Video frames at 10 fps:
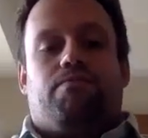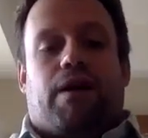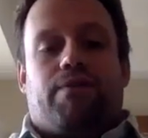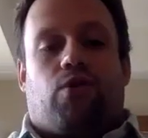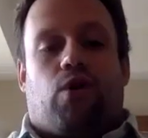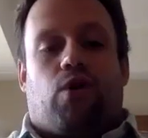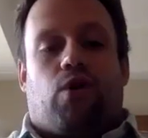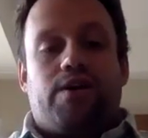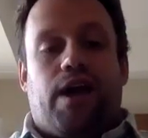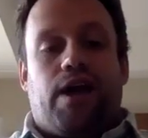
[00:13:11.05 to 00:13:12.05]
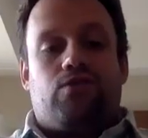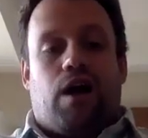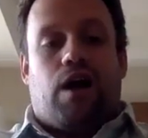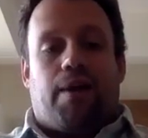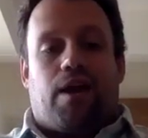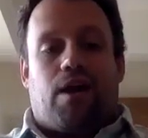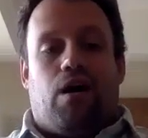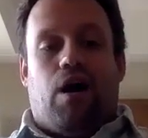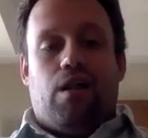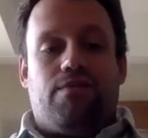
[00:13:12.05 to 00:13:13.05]
my 401k dropping,
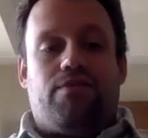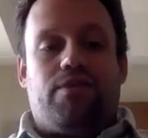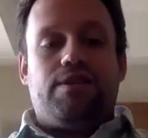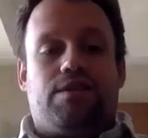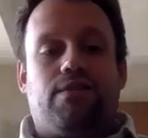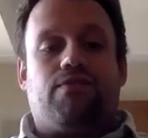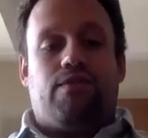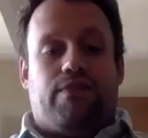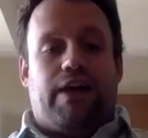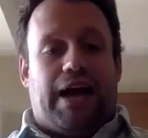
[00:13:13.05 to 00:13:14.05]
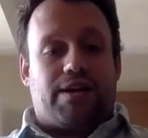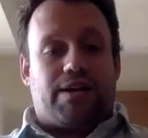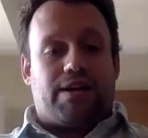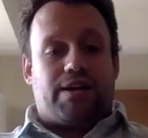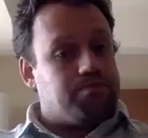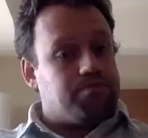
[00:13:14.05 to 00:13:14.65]
all of these different factors,